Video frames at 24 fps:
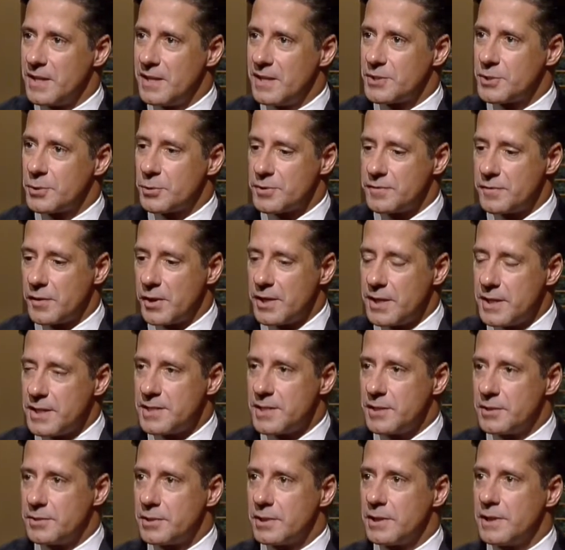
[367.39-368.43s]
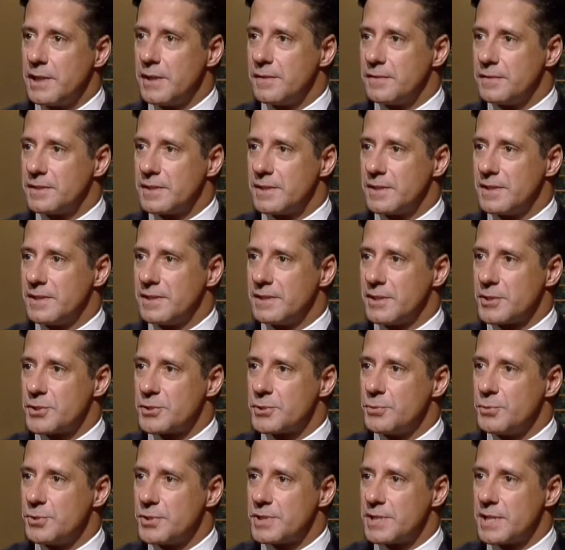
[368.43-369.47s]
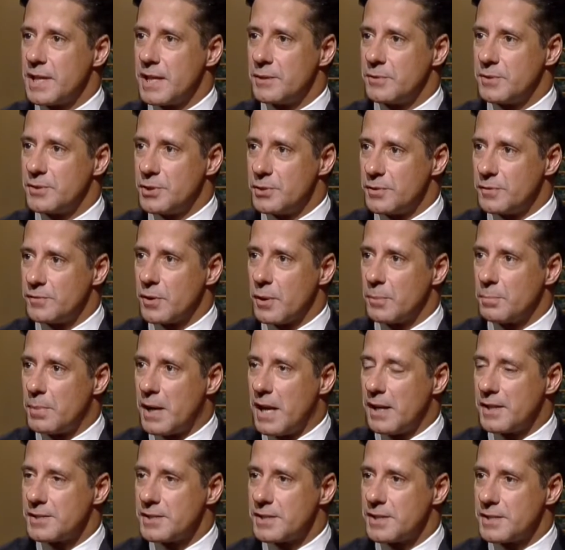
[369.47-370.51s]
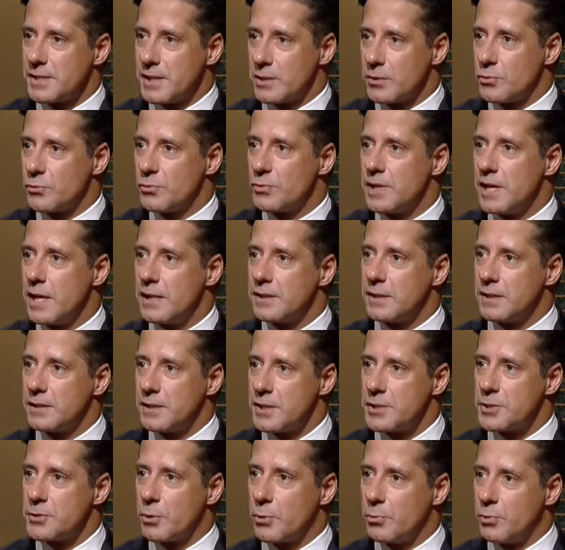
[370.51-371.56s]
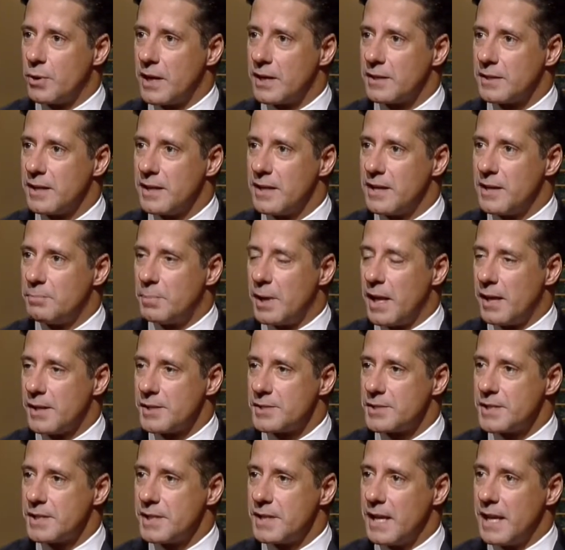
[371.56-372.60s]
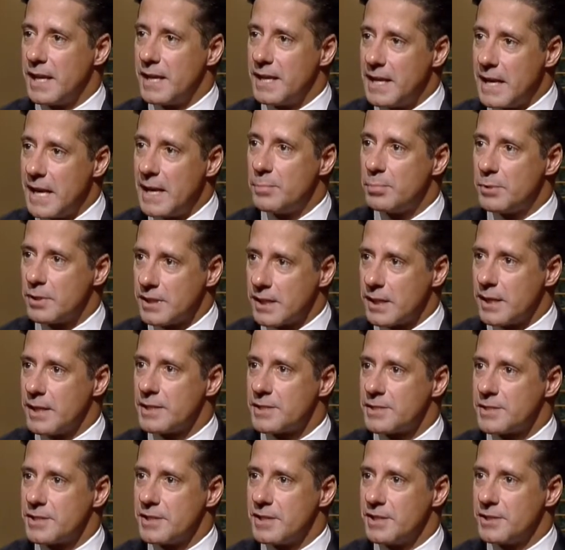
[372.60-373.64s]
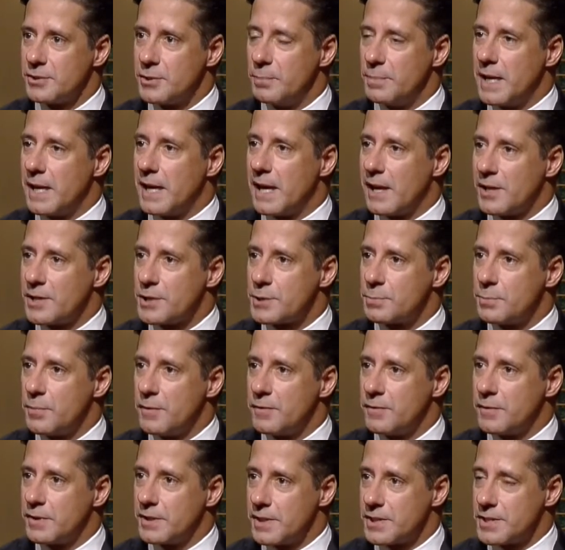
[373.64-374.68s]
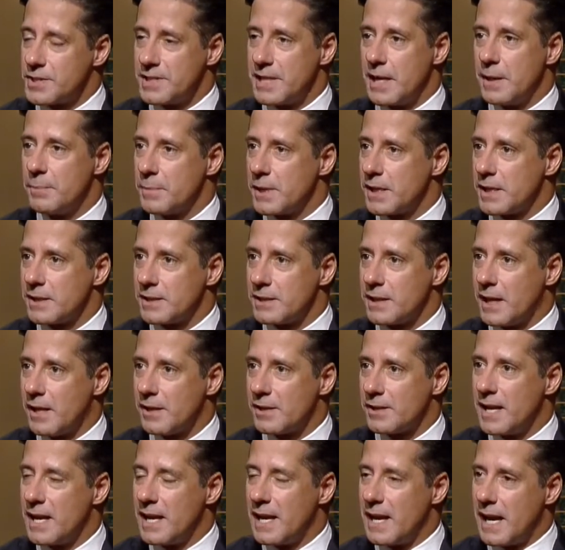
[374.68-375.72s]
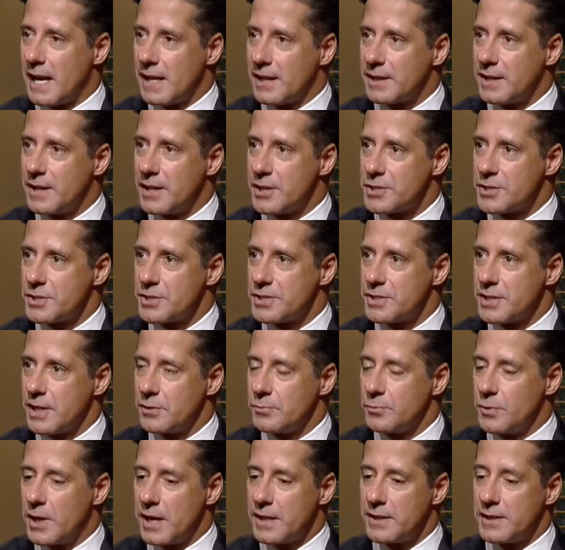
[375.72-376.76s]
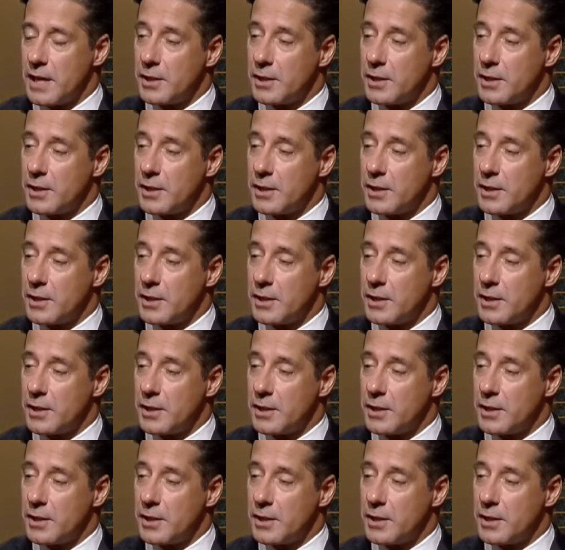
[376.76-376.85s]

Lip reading: So it's very easy to lift the school site uniform policies and create the district-wide policy enabling us to be eligible for this $10 million allocation statewide.